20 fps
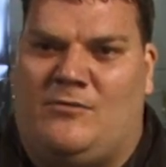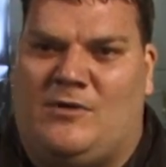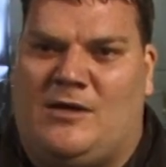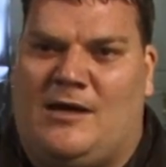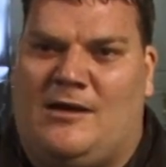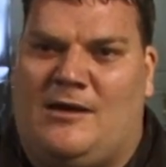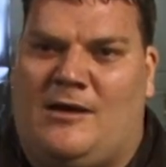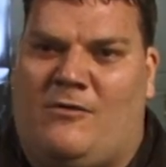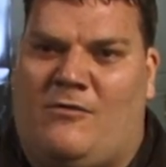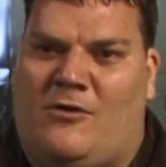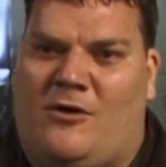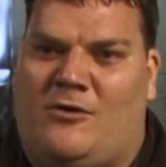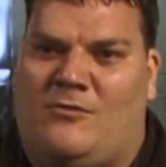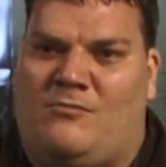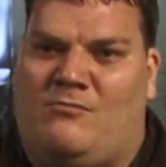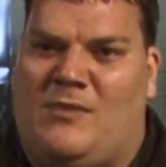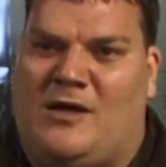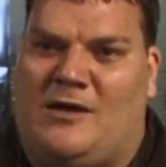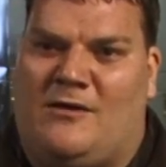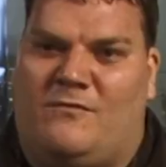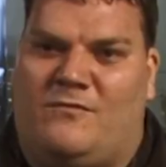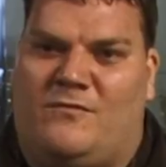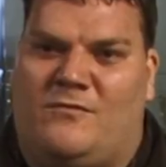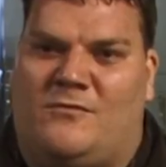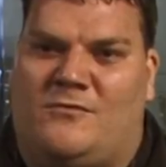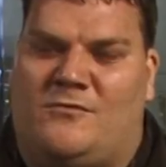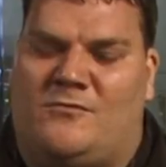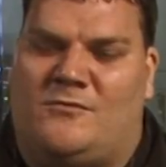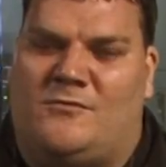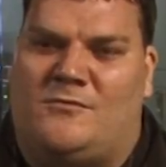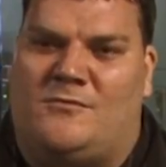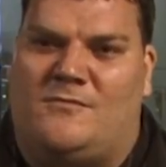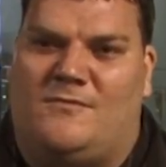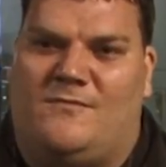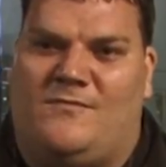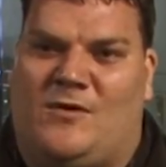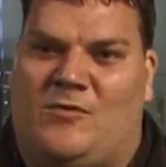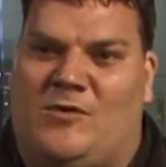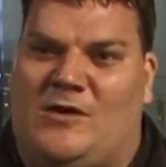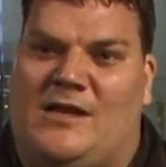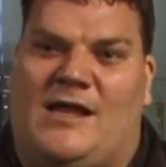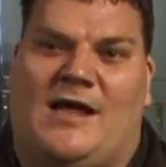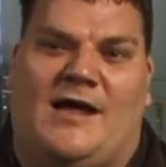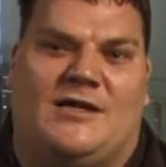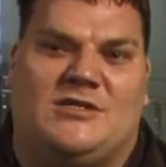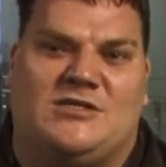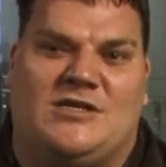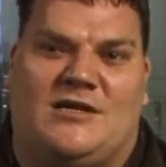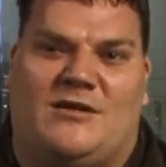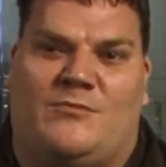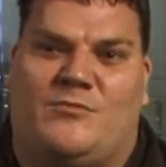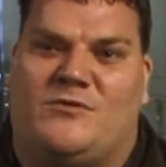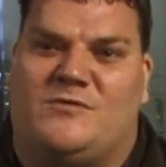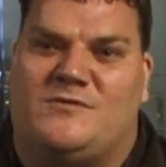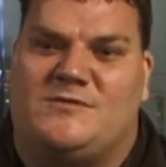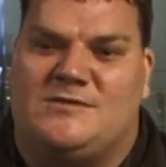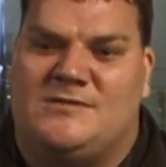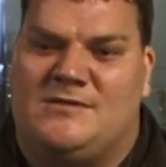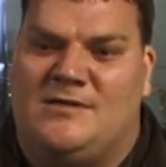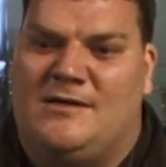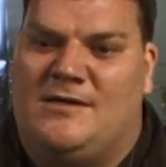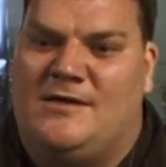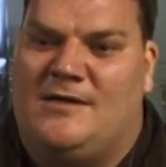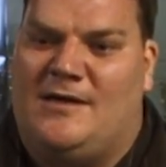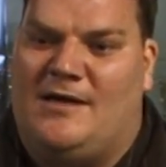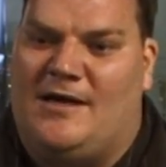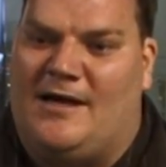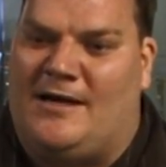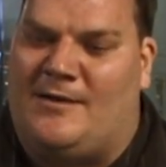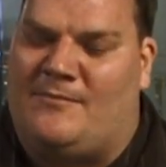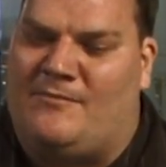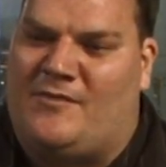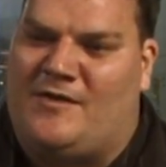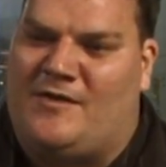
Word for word: we had our own megafauna or very large animals. Um,